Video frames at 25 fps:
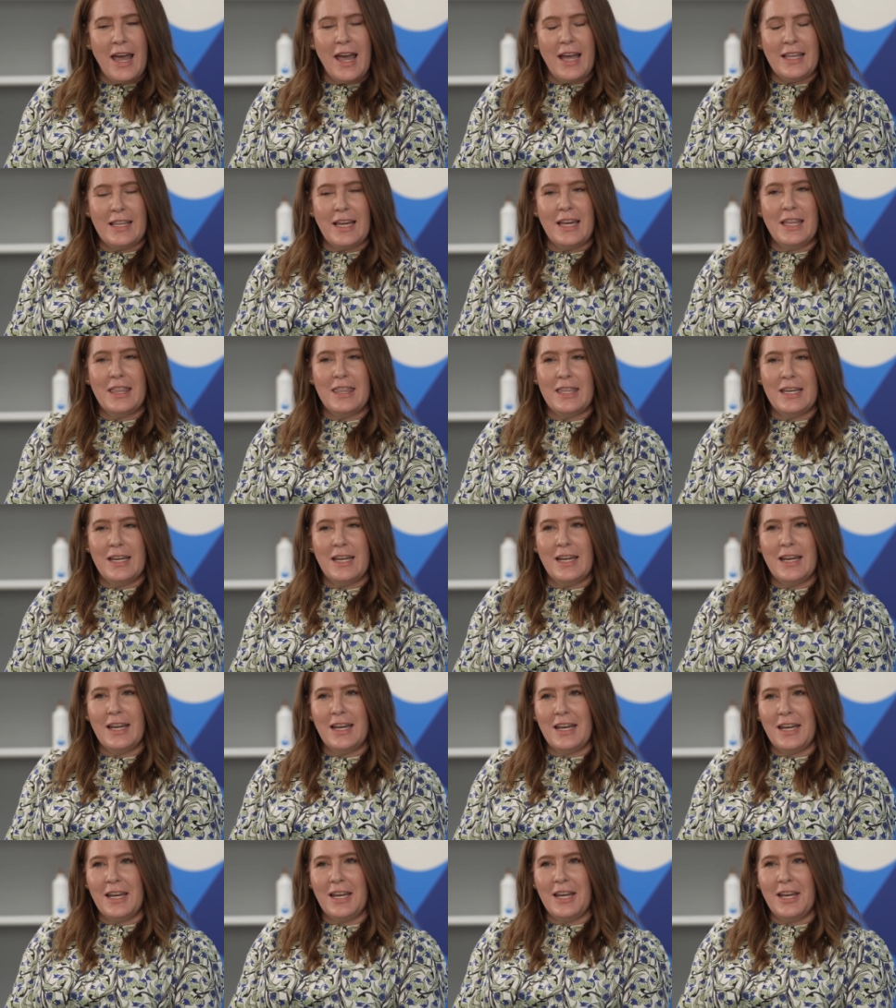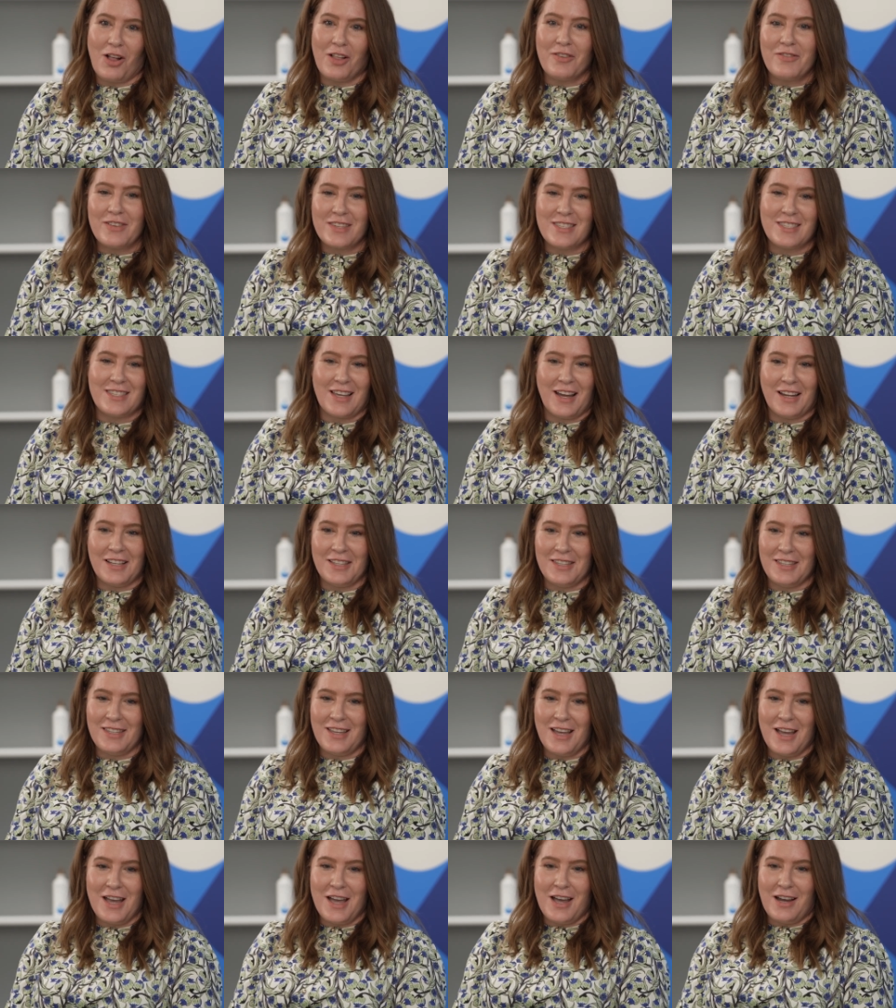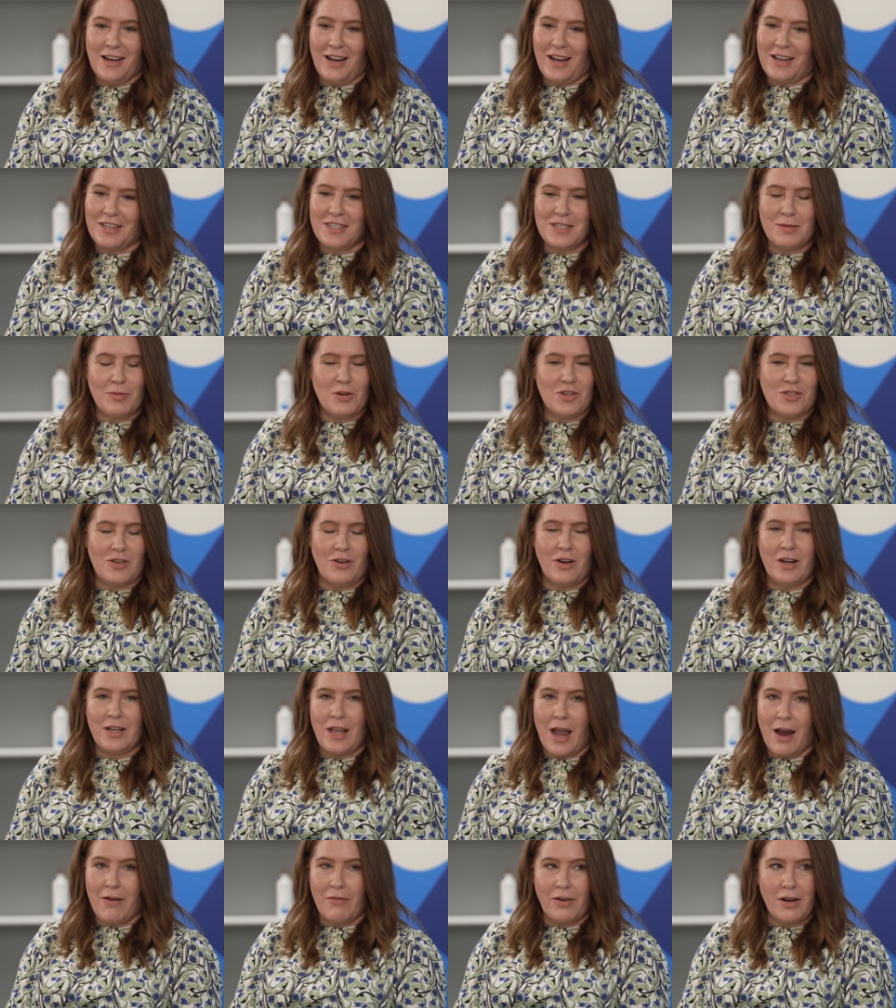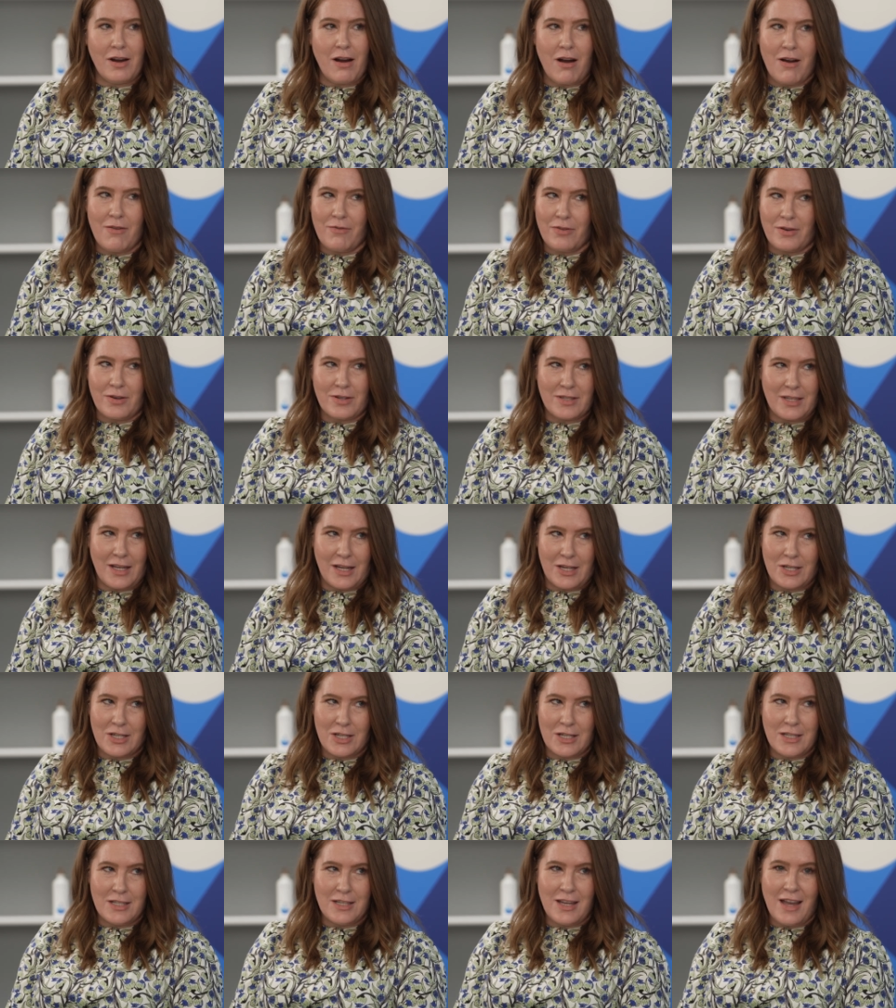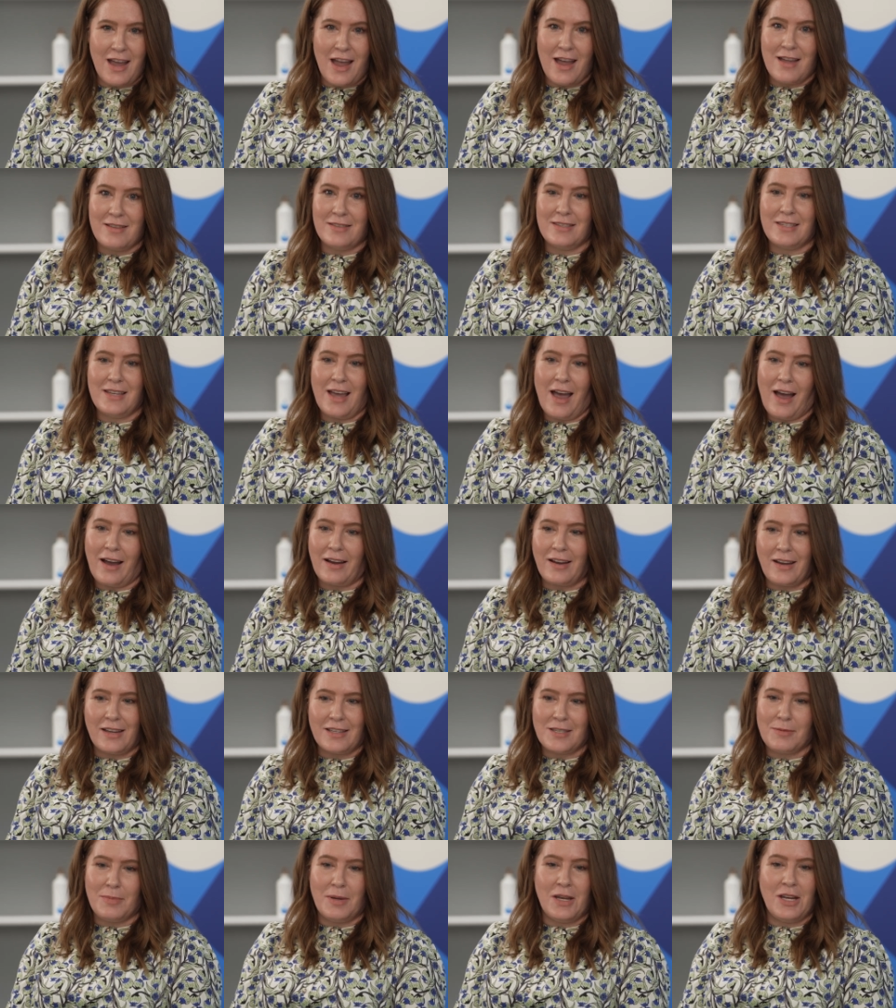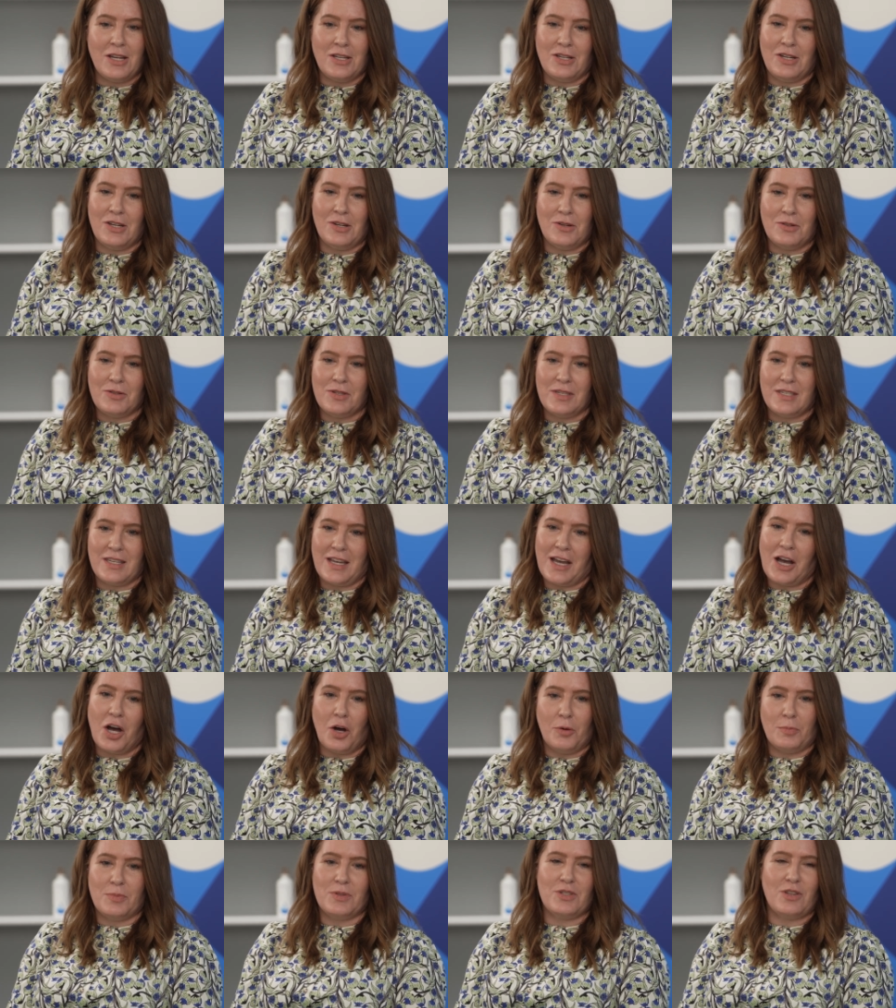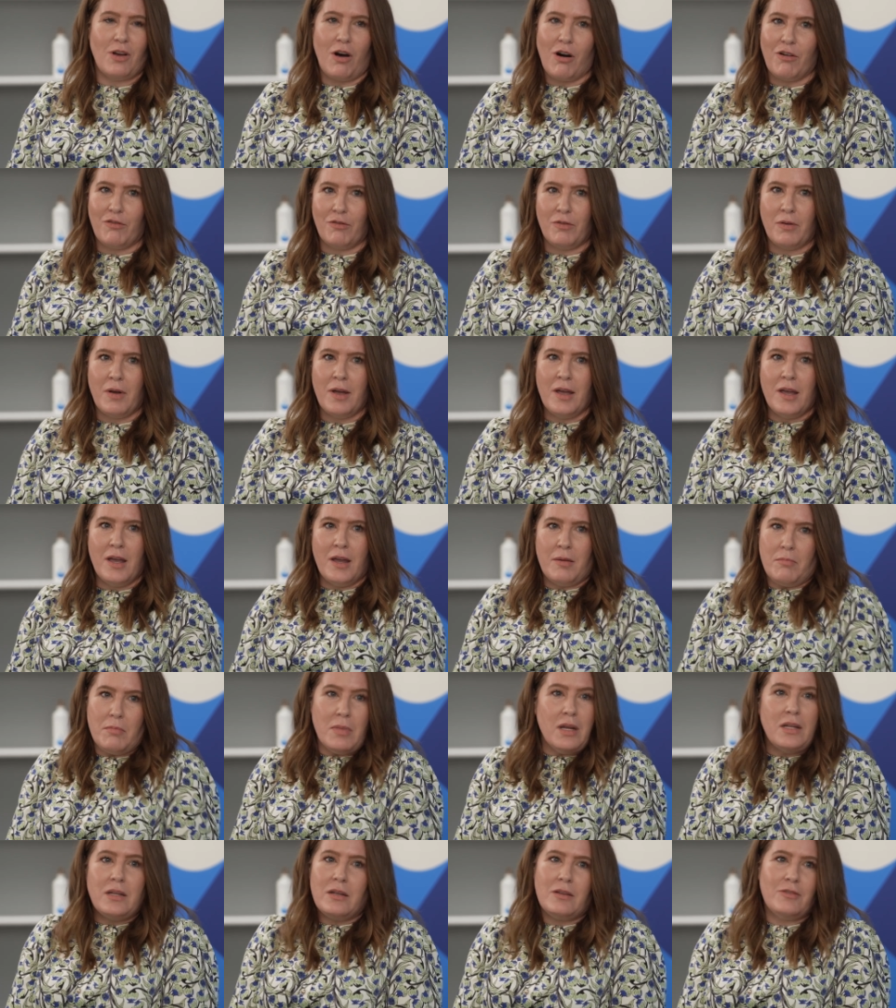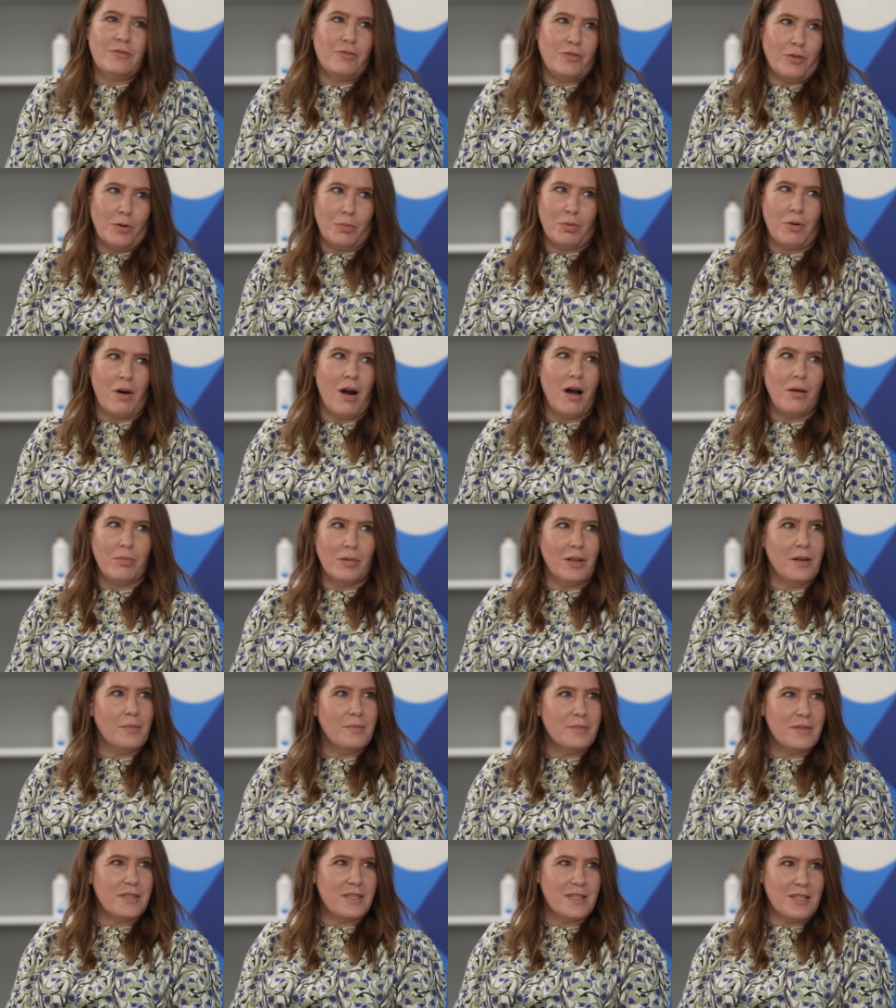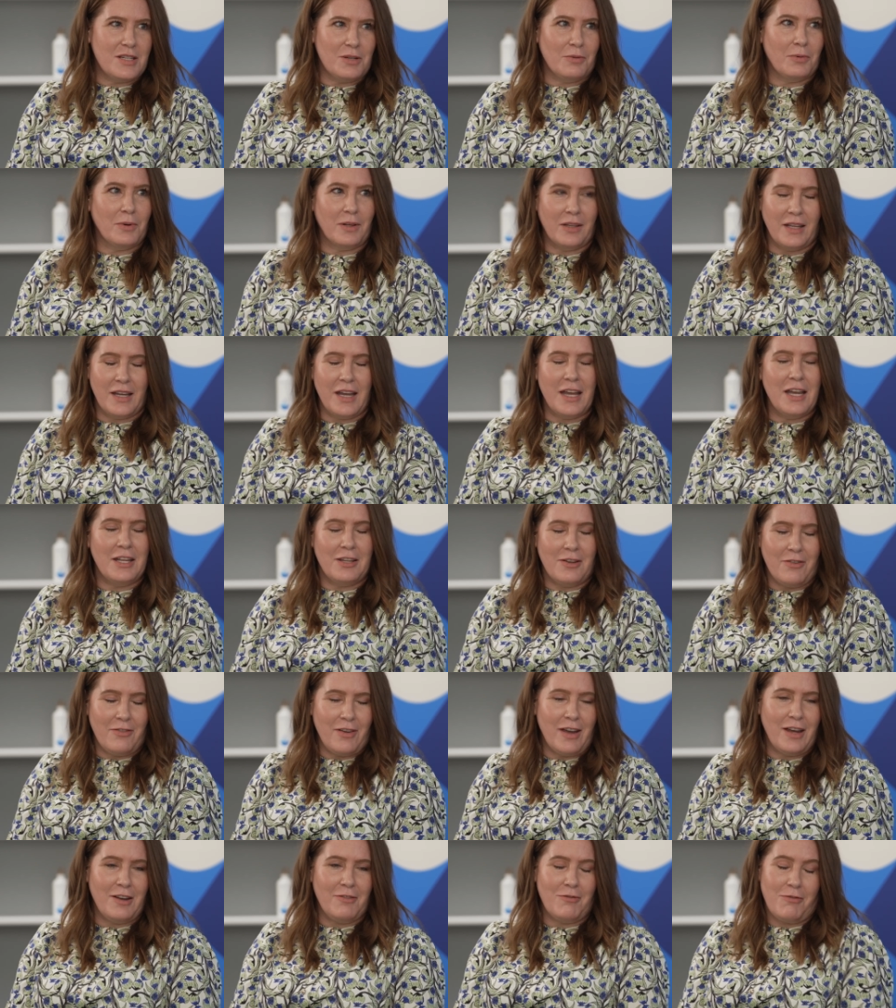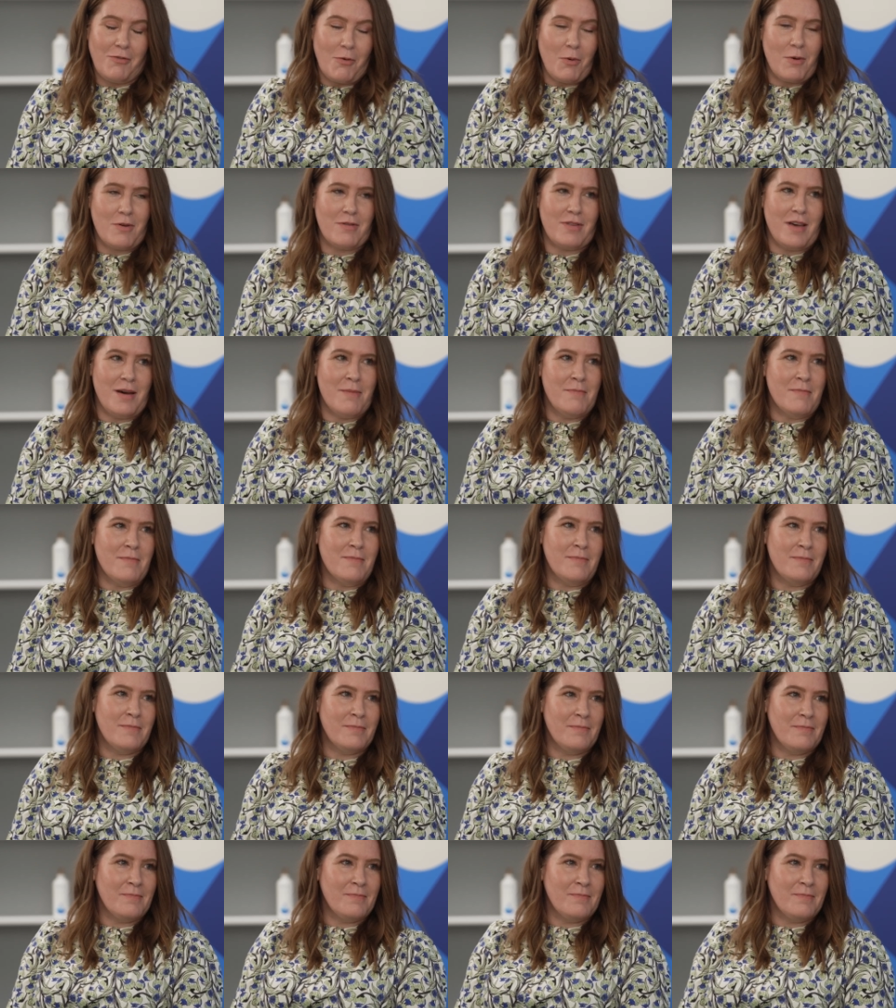And I think all of a sudden, customers are in every conversation, and tech is being used to help solve meaningful problems to really innovate for them.